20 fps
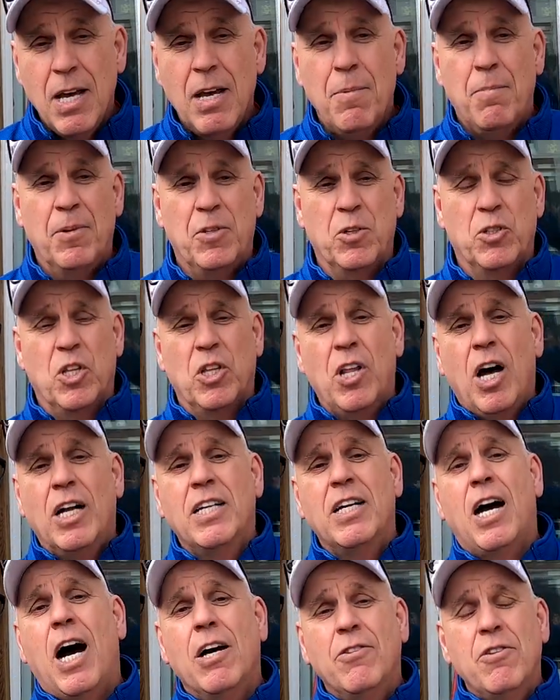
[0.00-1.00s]
but there's a lot of
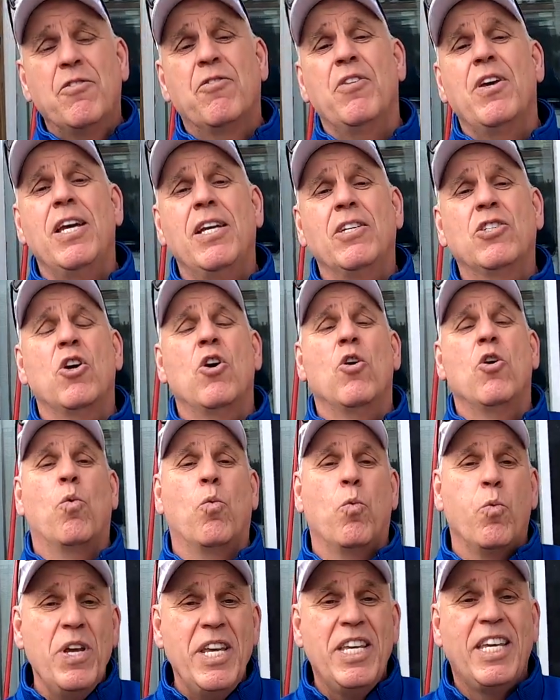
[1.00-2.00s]
other things
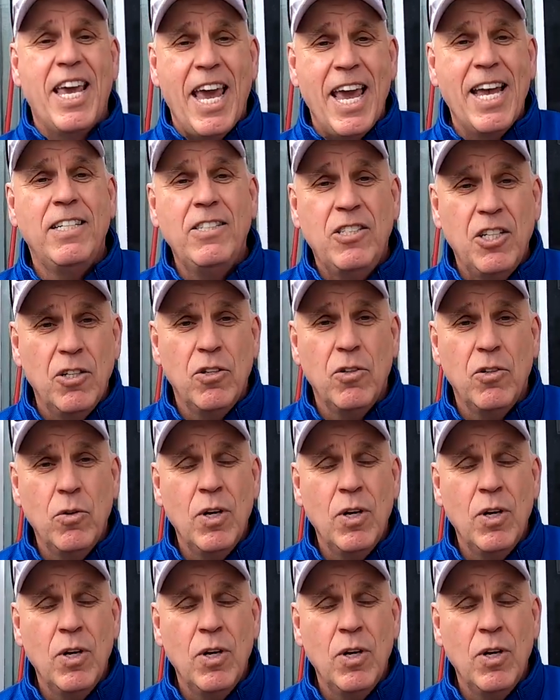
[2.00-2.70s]
we can do